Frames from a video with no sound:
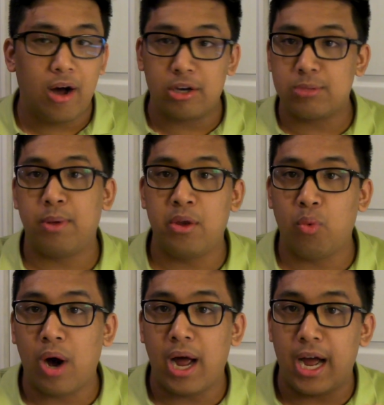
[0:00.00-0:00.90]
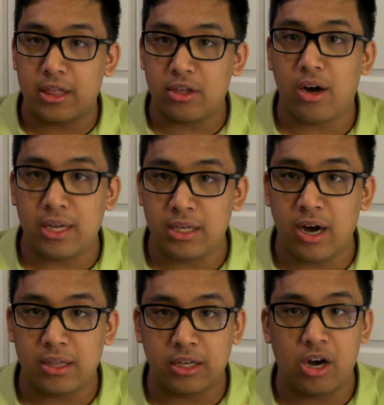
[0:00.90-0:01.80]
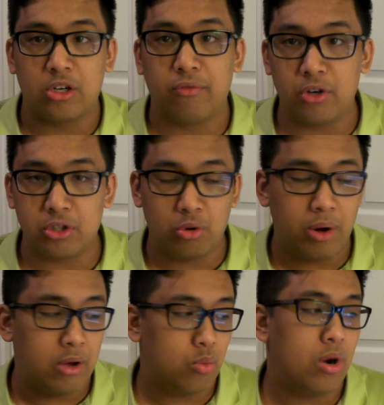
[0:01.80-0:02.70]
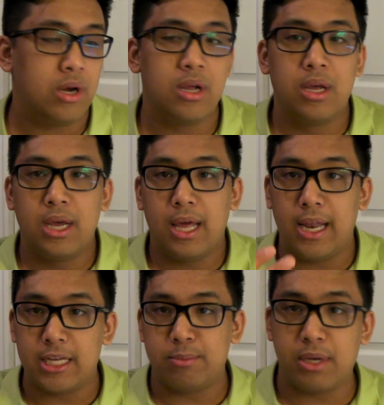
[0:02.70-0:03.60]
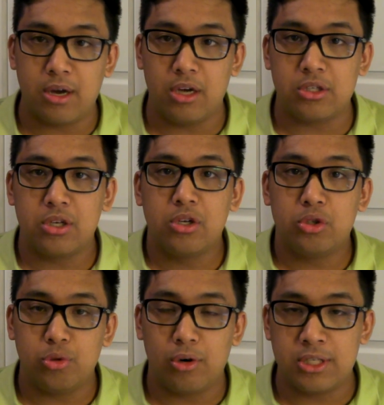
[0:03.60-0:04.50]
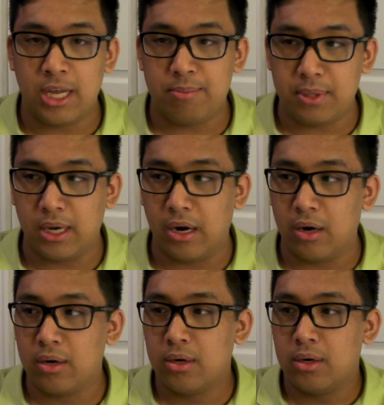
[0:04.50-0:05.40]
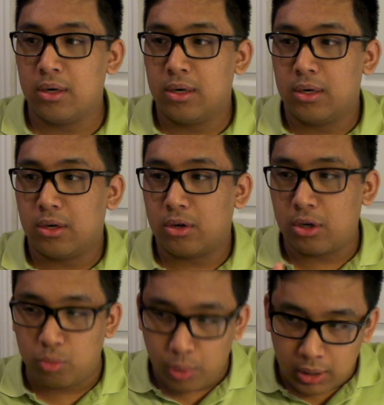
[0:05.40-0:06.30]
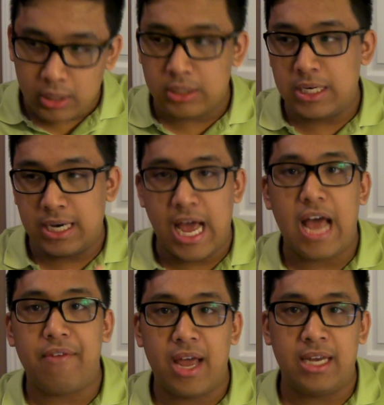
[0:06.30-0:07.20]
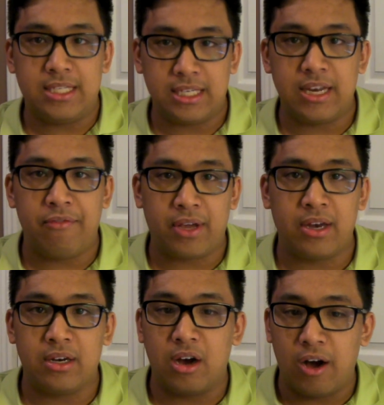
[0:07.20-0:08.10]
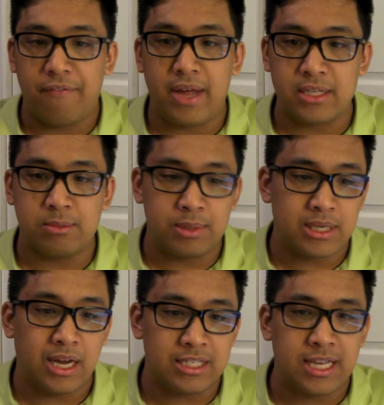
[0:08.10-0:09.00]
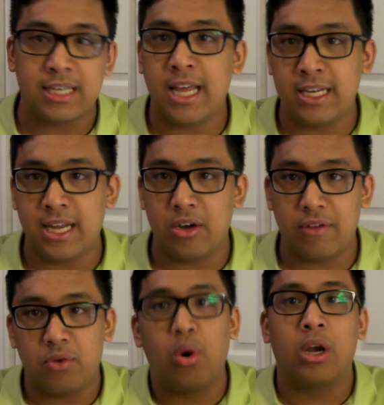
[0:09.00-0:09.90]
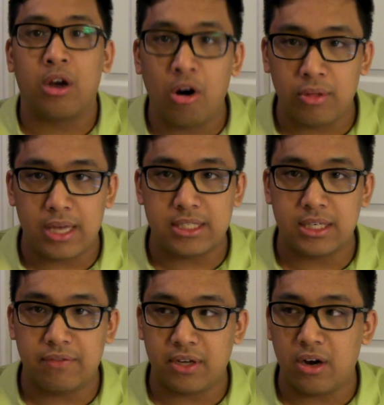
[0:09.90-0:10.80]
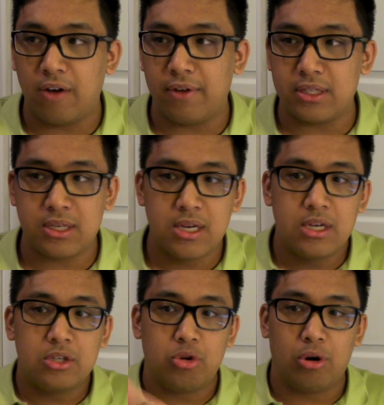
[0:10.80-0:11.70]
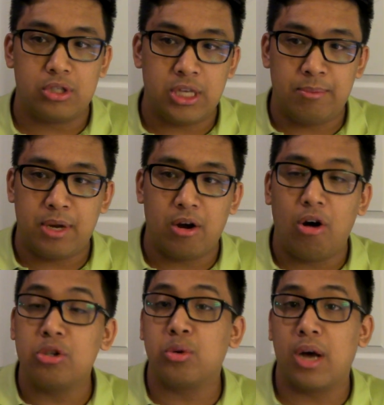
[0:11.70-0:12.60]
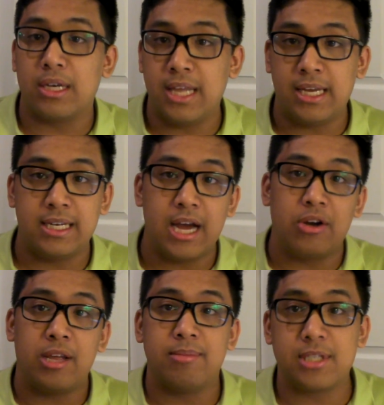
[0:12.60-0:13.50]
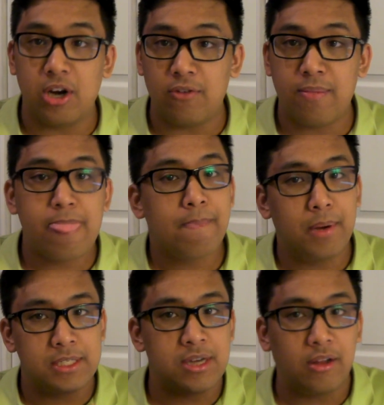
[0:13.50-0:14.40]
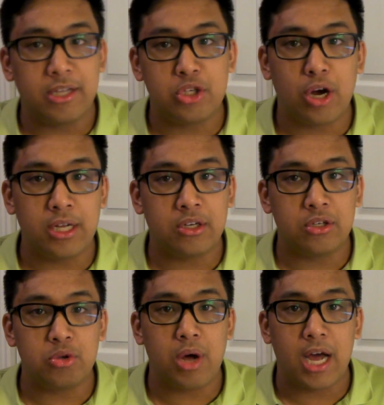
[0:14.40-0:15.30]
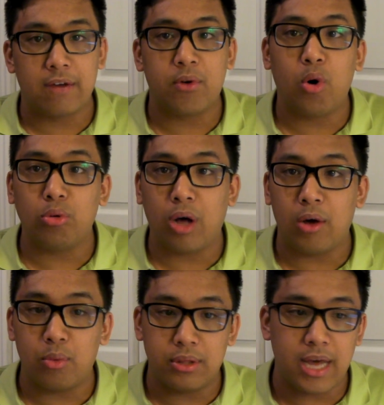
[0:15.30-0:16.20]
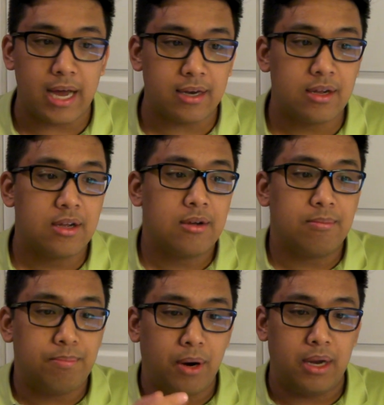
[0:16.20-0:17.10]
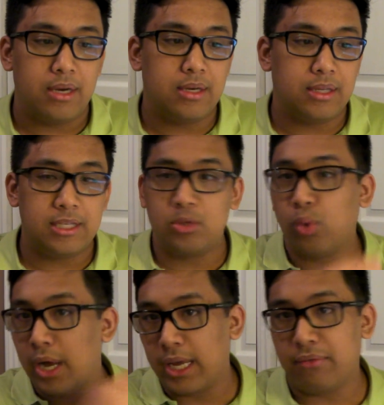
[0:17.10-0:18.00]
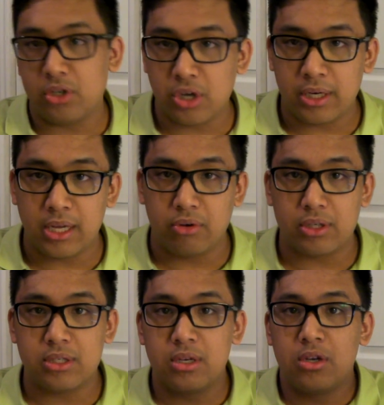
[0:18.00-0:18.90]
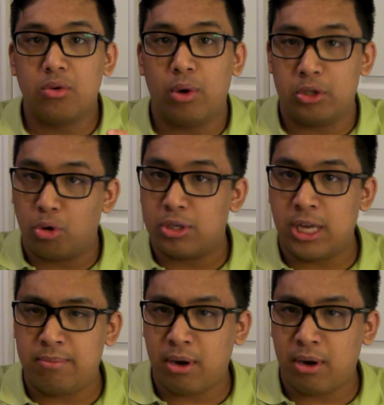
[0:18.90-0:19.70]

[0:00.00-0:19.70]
I'll explain why I thought he got the controversial round one, and that's because George St. Pierre really didn't have any significant offense besides that takedown, if you want to call that significant offense. George St. Pierre also got taken down himself, but it's not like Johnny could do a heck of a whole lot with that. But this is why I gave to Johnny Hendricks. When George St.